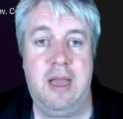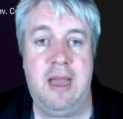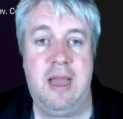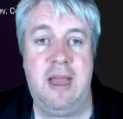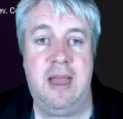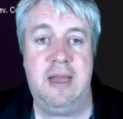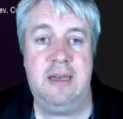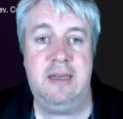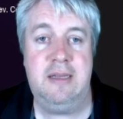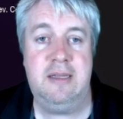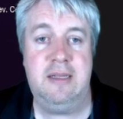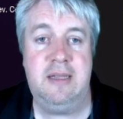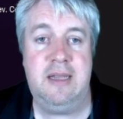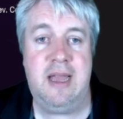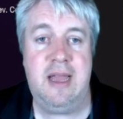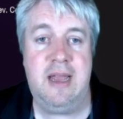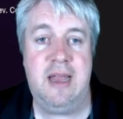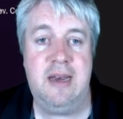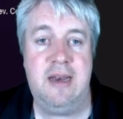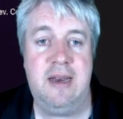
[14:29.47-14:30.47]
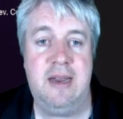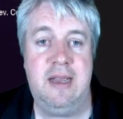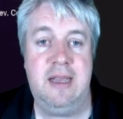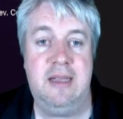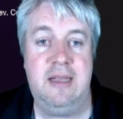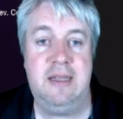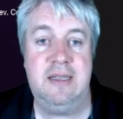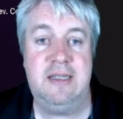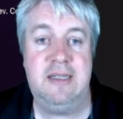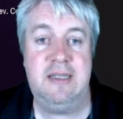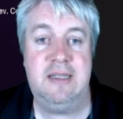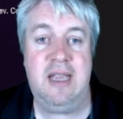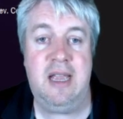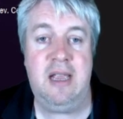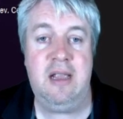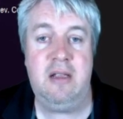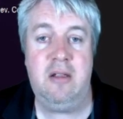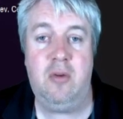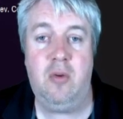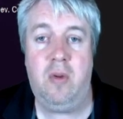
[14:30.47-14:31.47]
And then in the
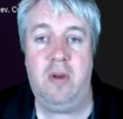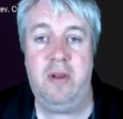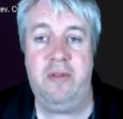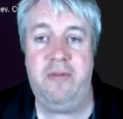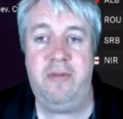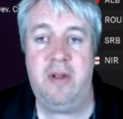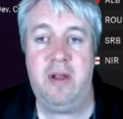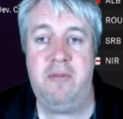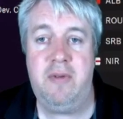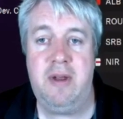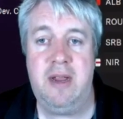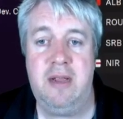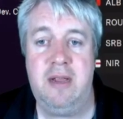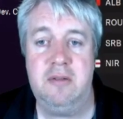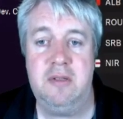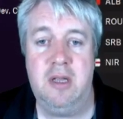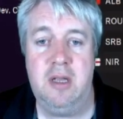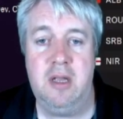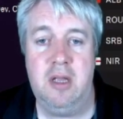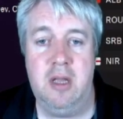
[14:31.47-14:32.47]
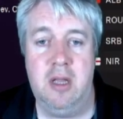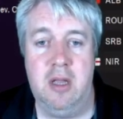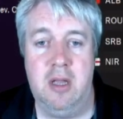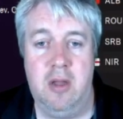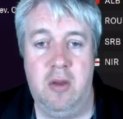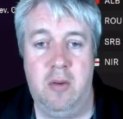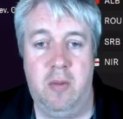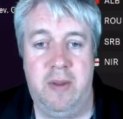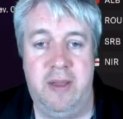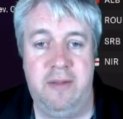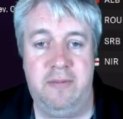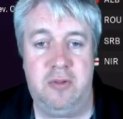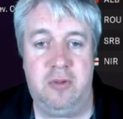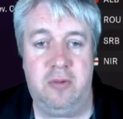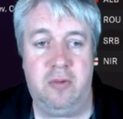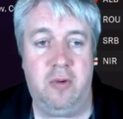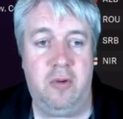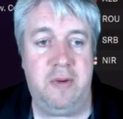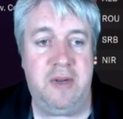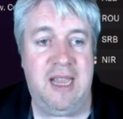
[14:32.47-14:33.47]
second qualifying round, we have
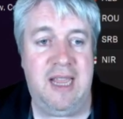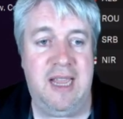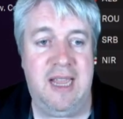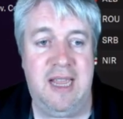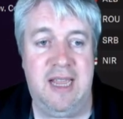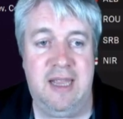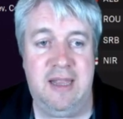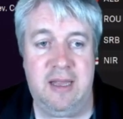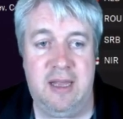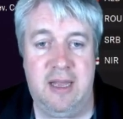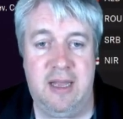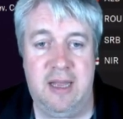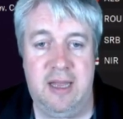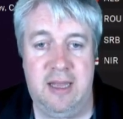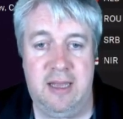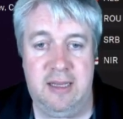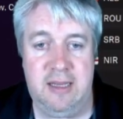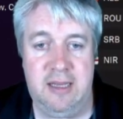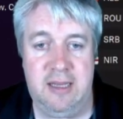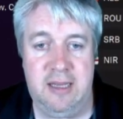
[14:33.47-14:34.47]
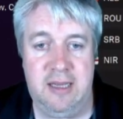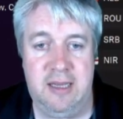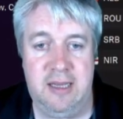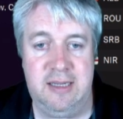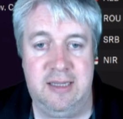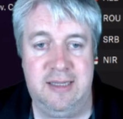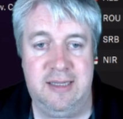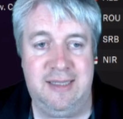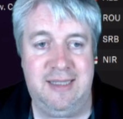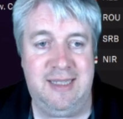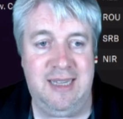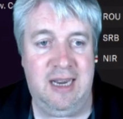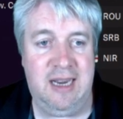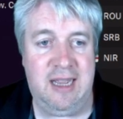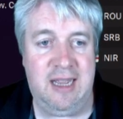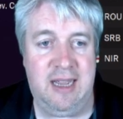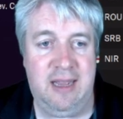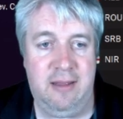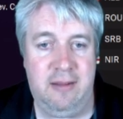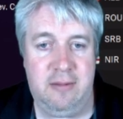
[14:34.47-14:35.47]
drawn either
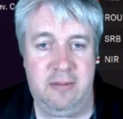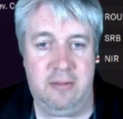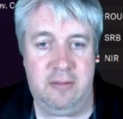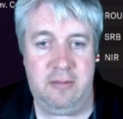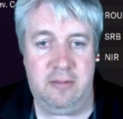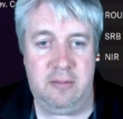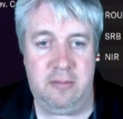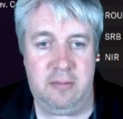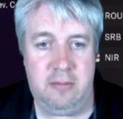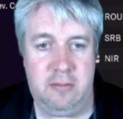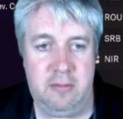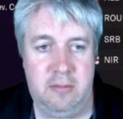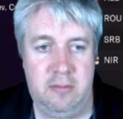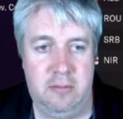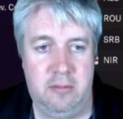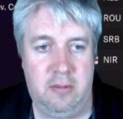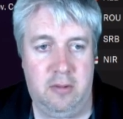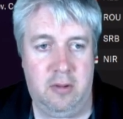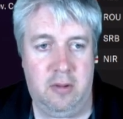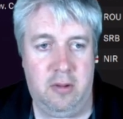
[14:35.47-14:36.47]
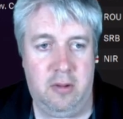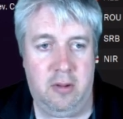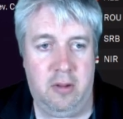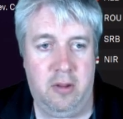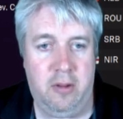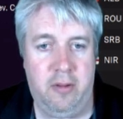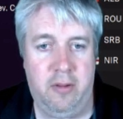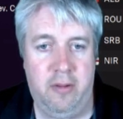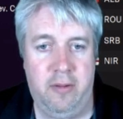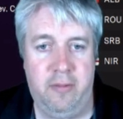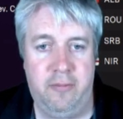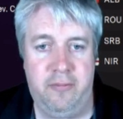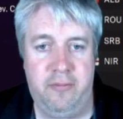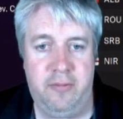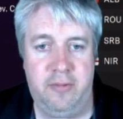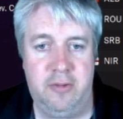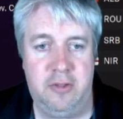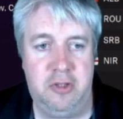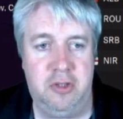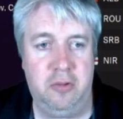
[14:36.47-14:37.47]
Dilla
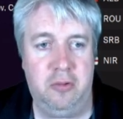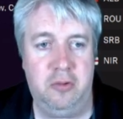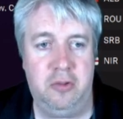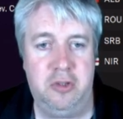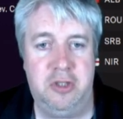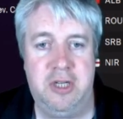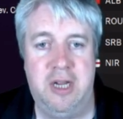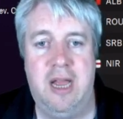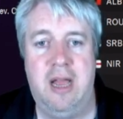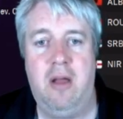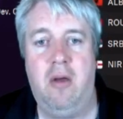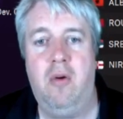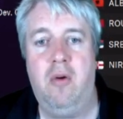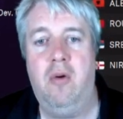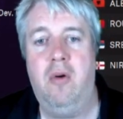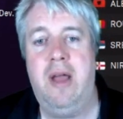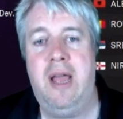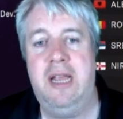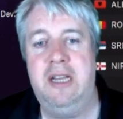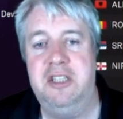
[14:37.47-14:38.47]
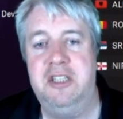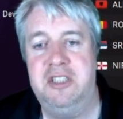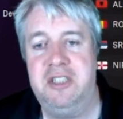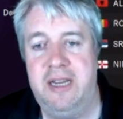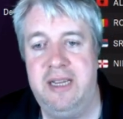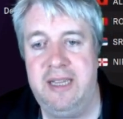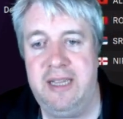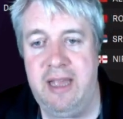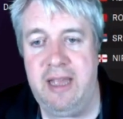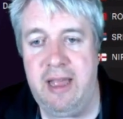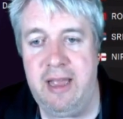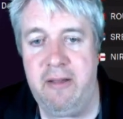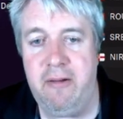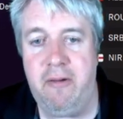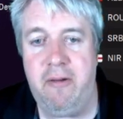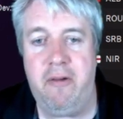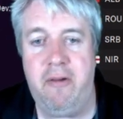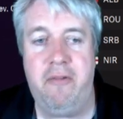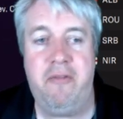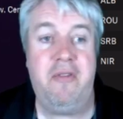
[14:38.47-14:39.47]
of Georgia or HJK
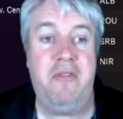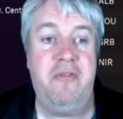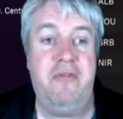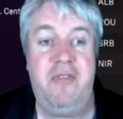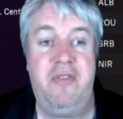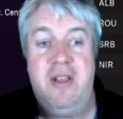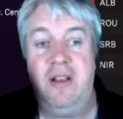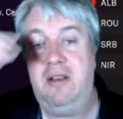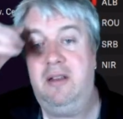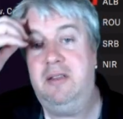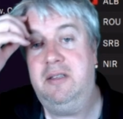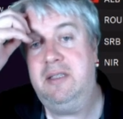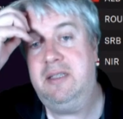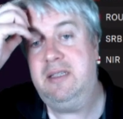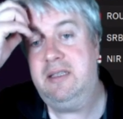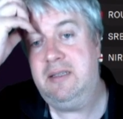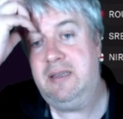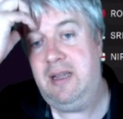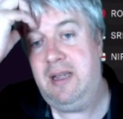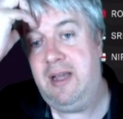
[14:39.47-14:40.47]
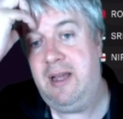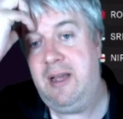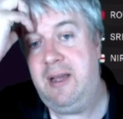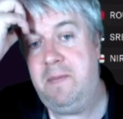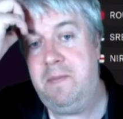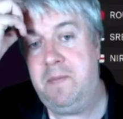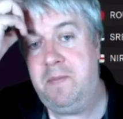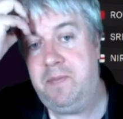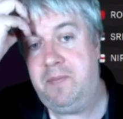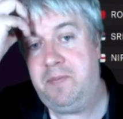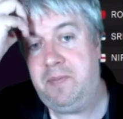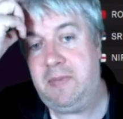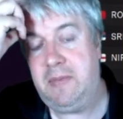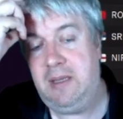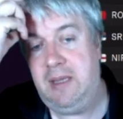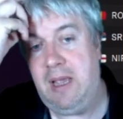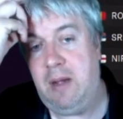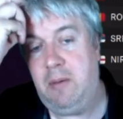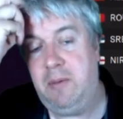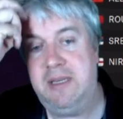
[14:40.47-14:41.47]
of Finland.
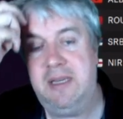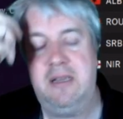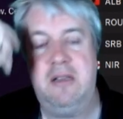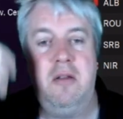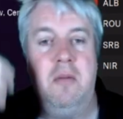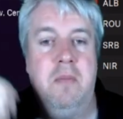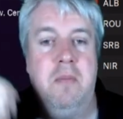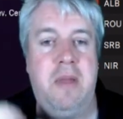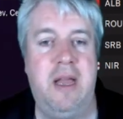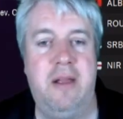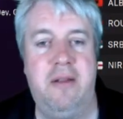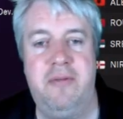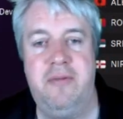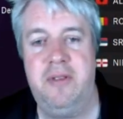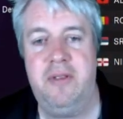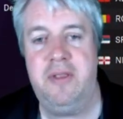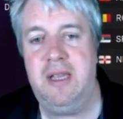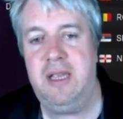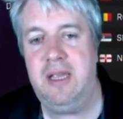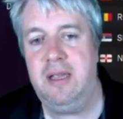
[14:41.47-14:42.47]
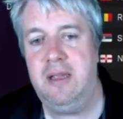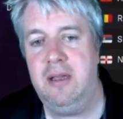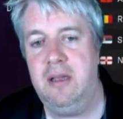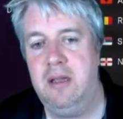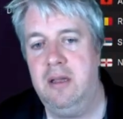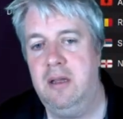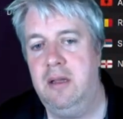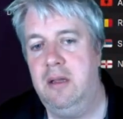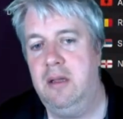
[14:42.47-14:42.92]
Now we did come back for the